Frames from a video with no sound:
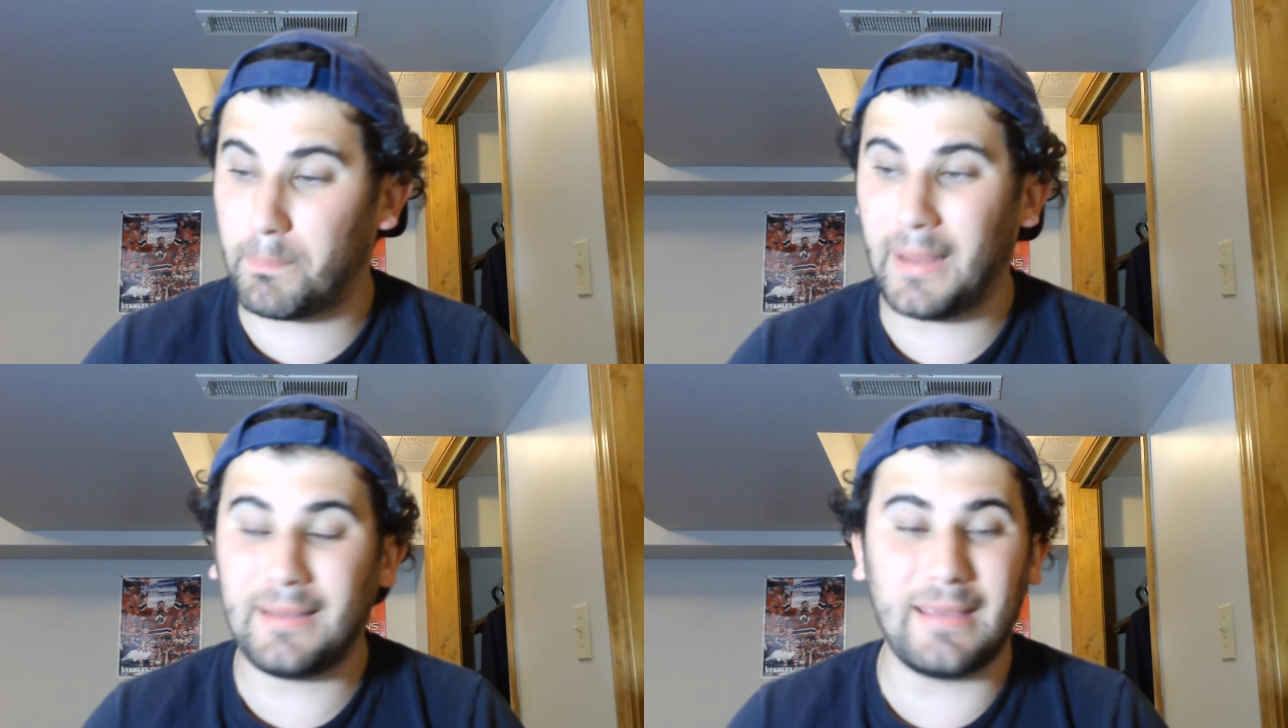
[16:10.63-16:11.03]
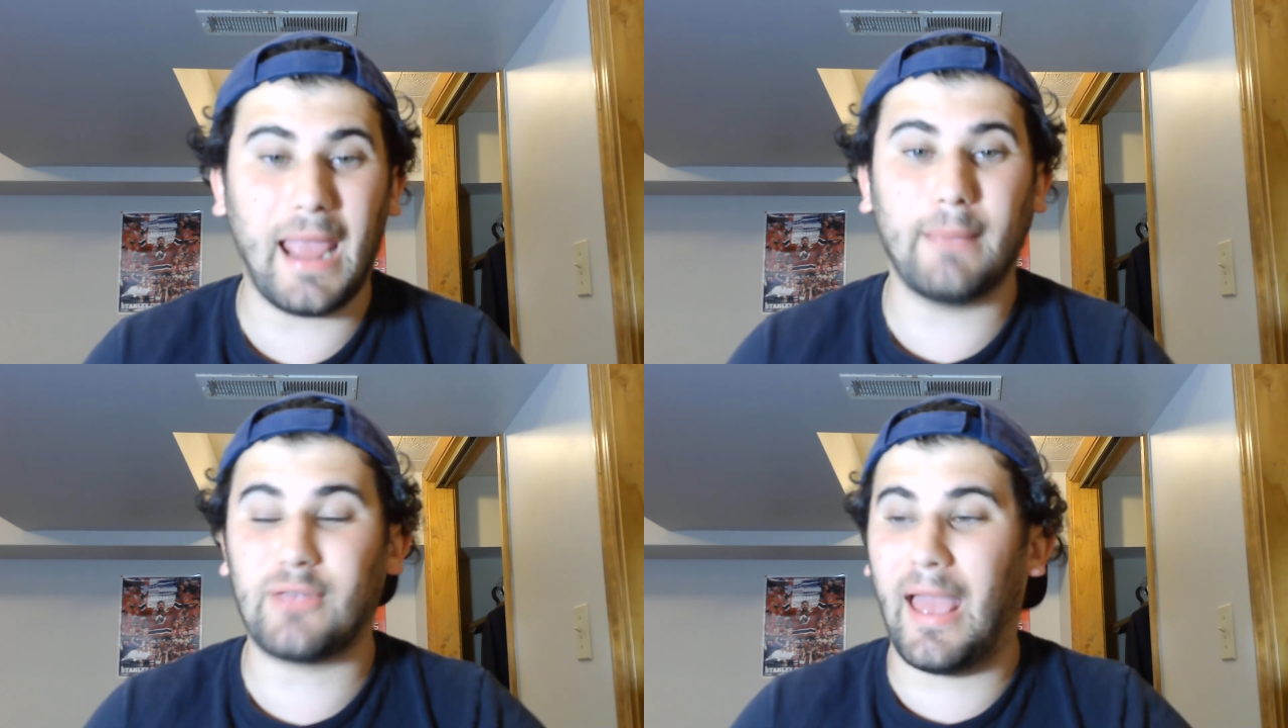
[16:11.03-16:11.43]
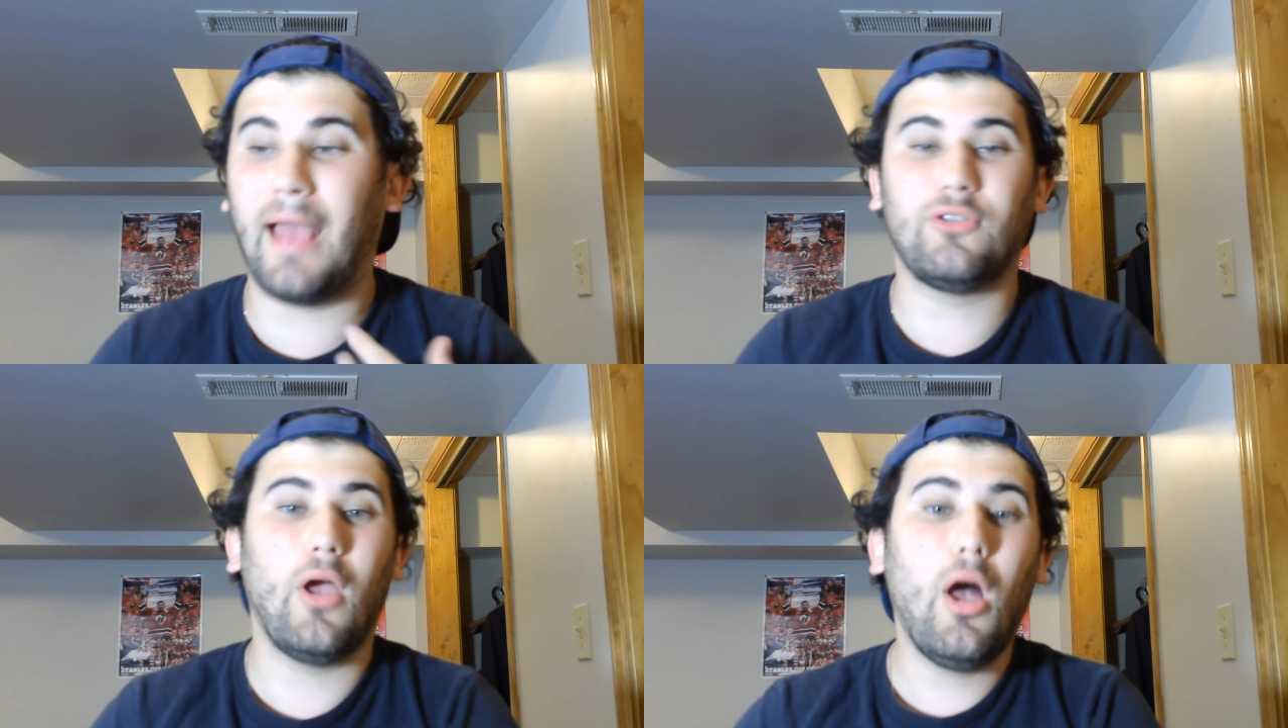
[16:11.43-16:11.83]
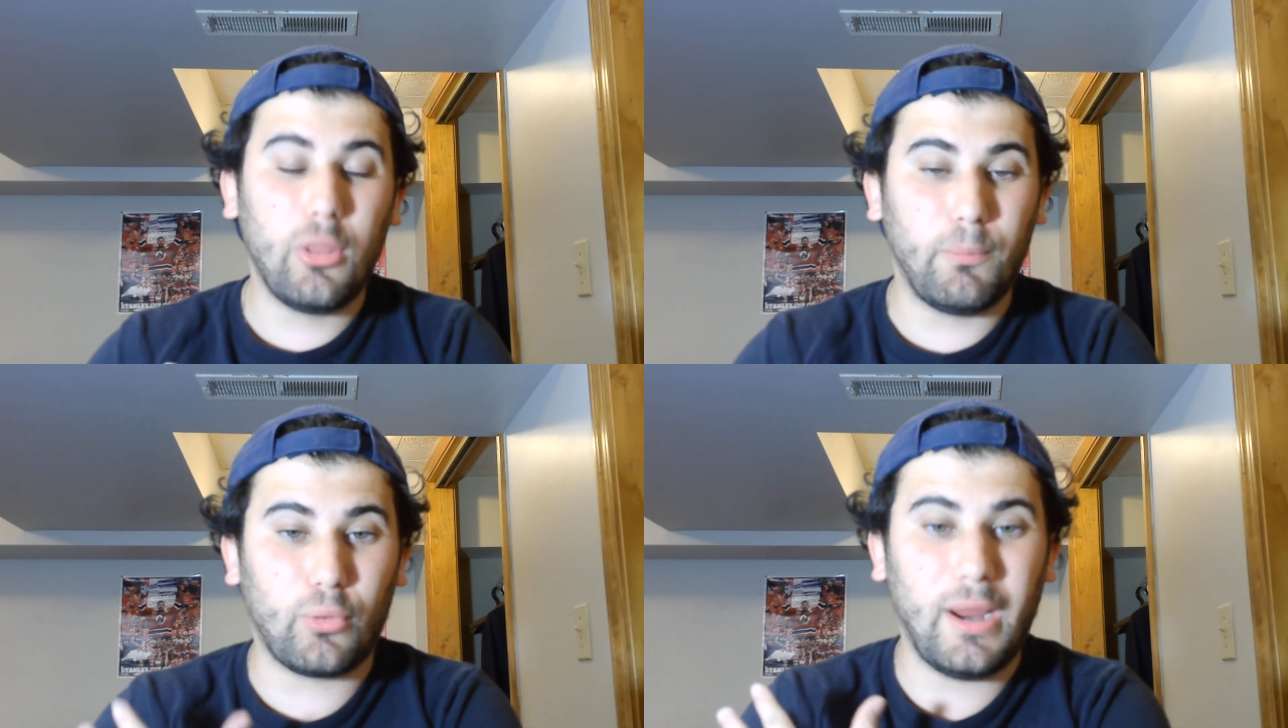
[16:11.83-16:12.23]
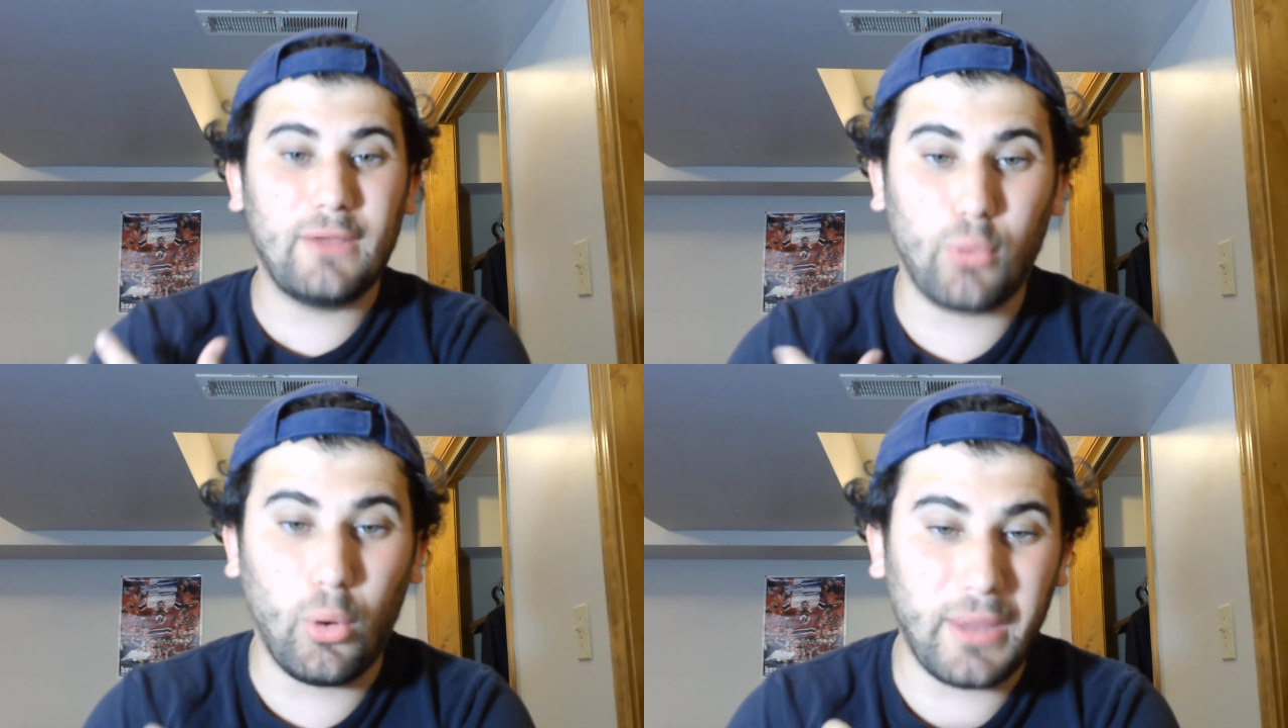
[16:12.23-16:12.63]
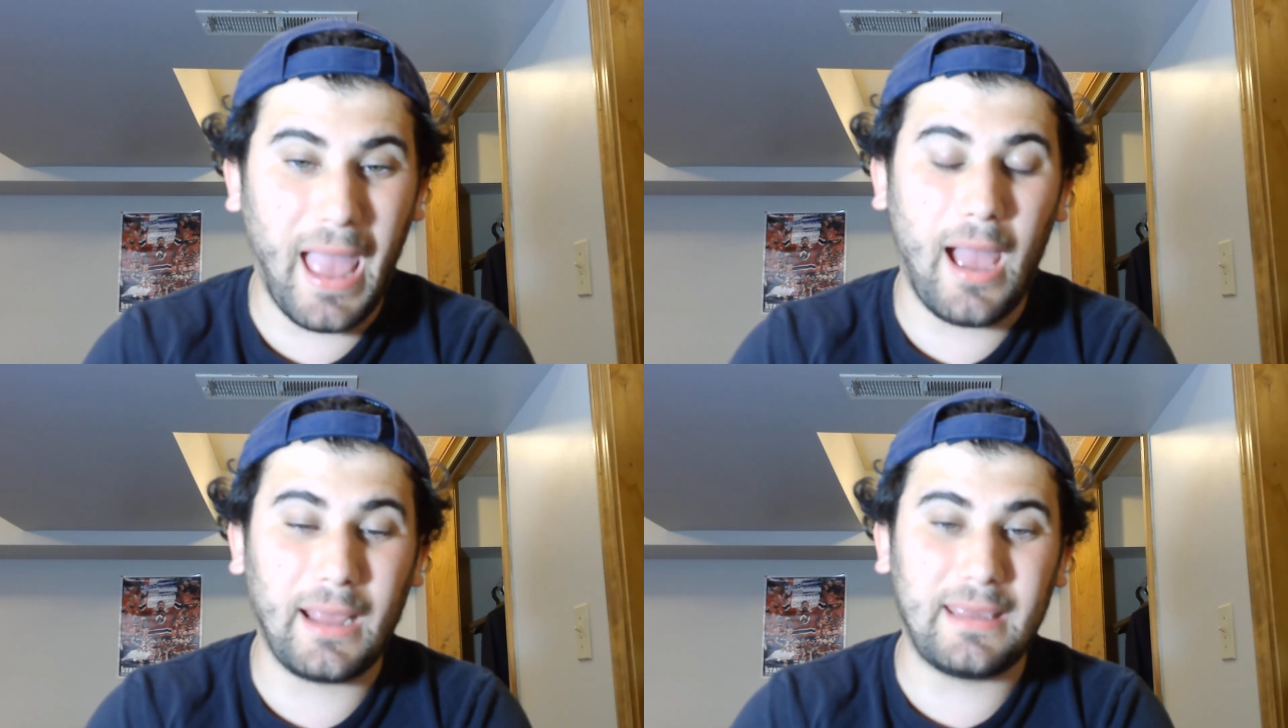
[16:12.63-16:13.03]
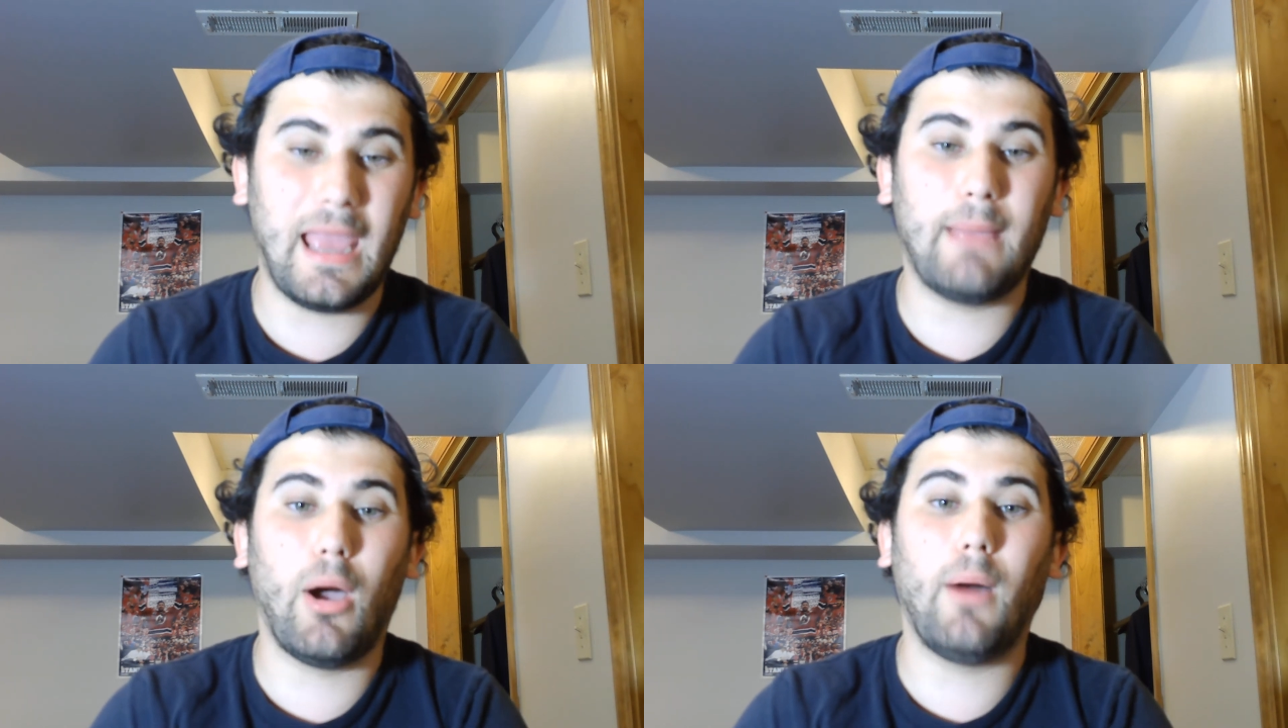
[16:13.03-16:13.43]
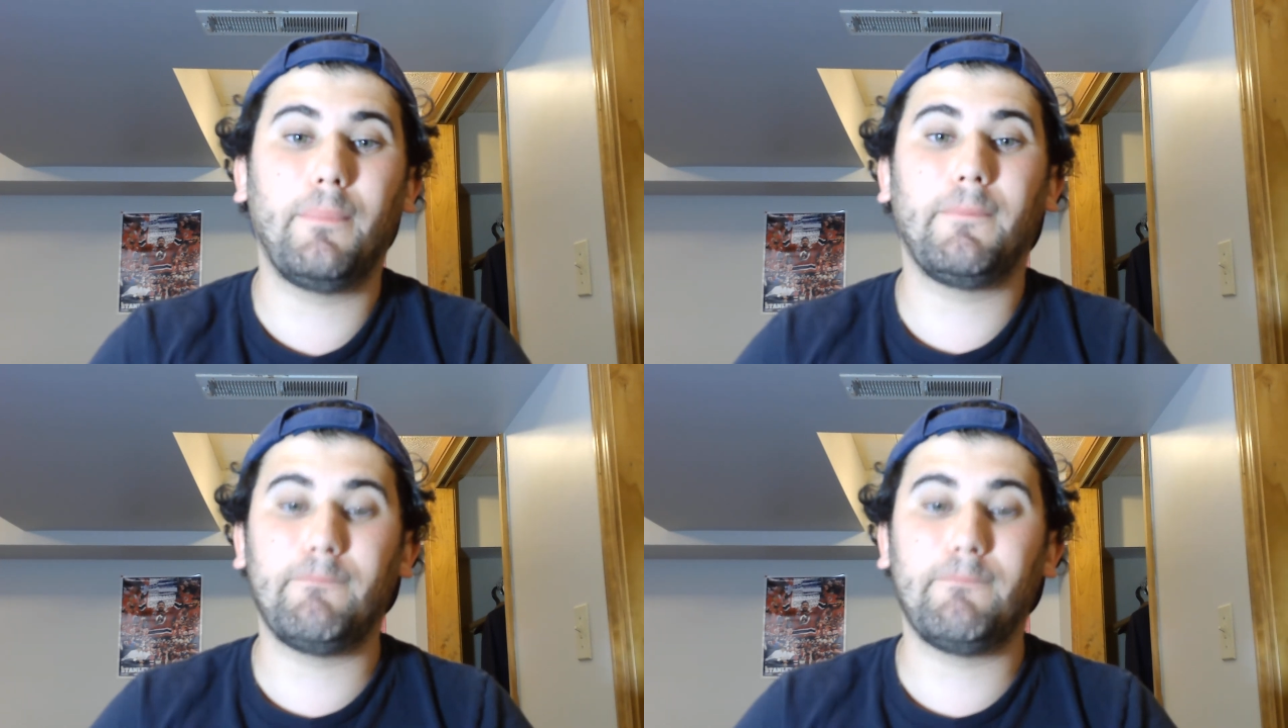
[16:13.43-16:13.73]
big games, as the Braves were only a game up